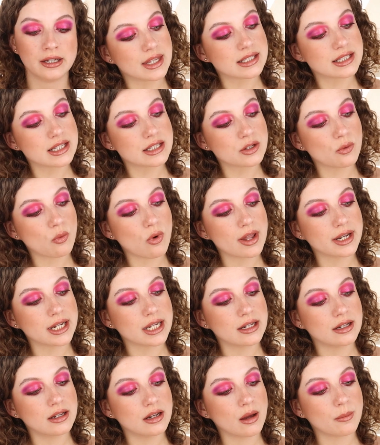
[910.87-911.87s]
this is the one
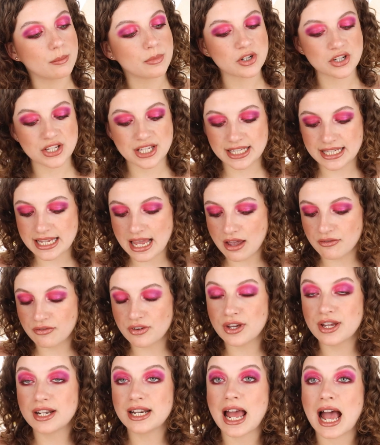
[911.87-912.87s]
in number
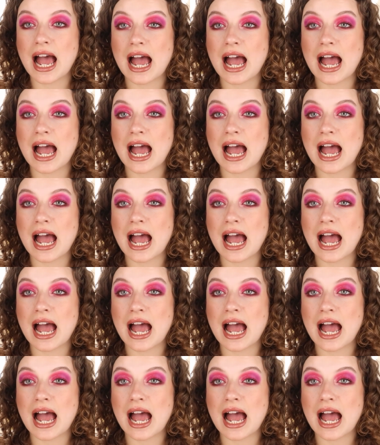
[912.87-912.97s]
7